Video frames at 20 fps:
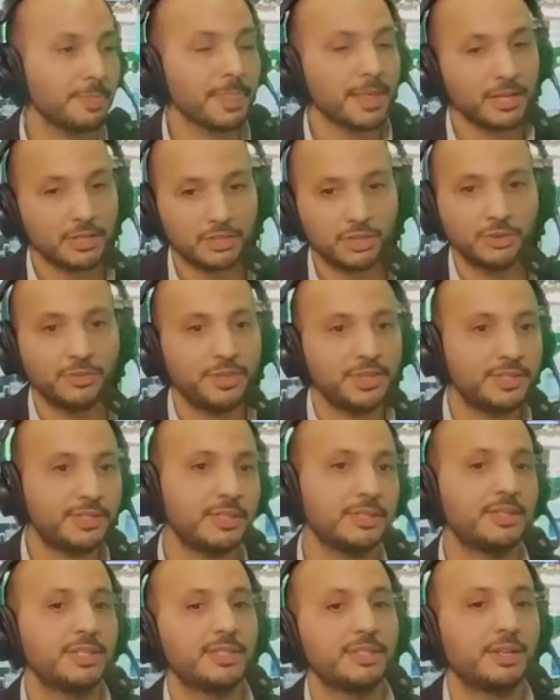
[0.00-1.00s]
So this, uh,
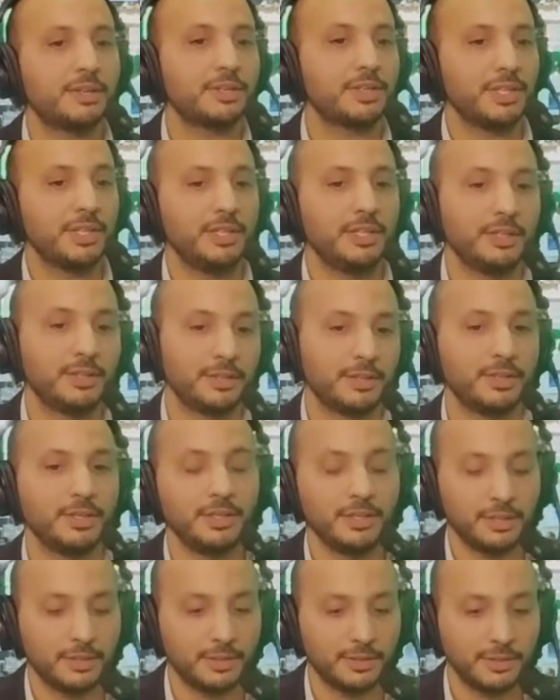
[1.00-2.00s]
these are the uh, the
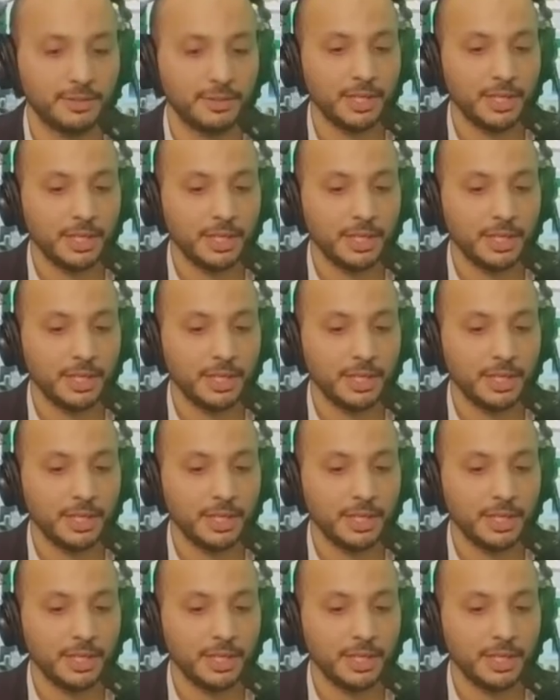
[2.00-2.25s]
uh,